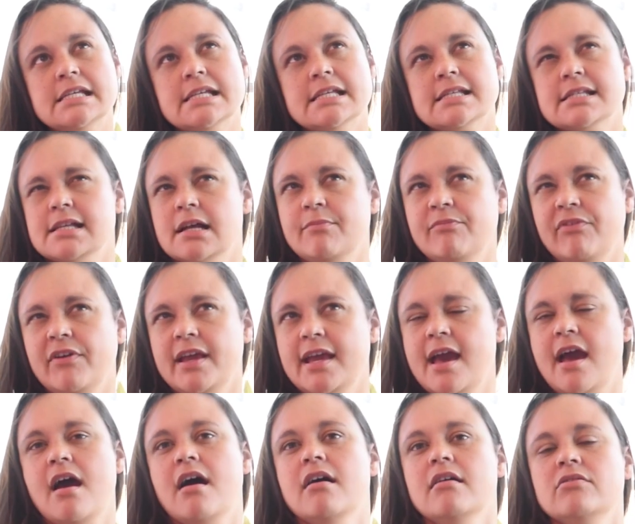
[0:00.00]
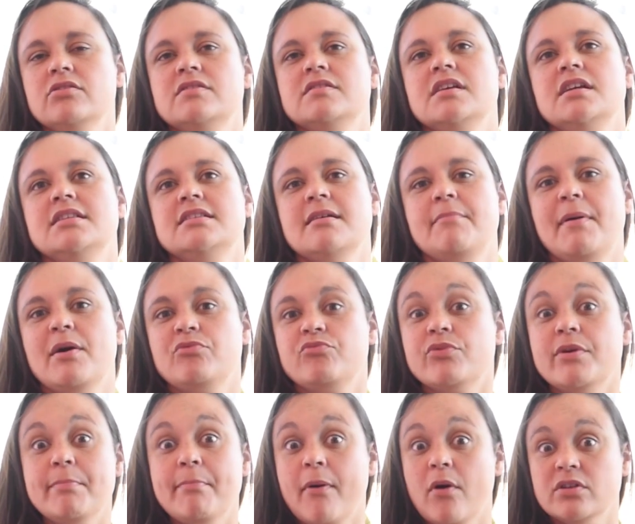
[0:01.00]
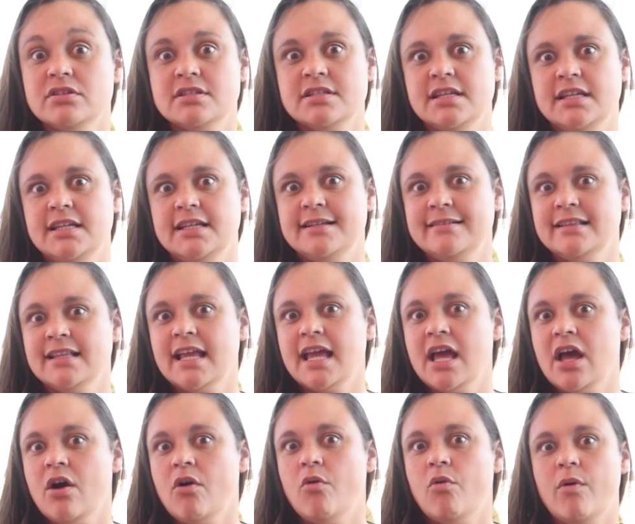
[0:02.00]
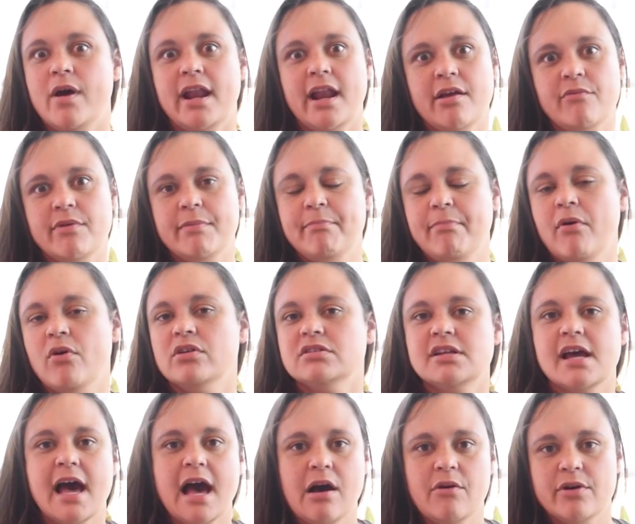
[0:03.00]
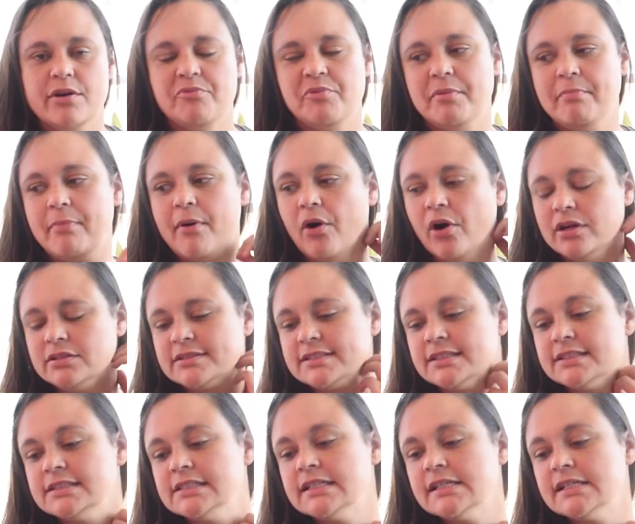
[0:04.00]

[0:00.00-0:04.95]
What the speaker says: Something else, it's about repotting. When I repot, how I repot.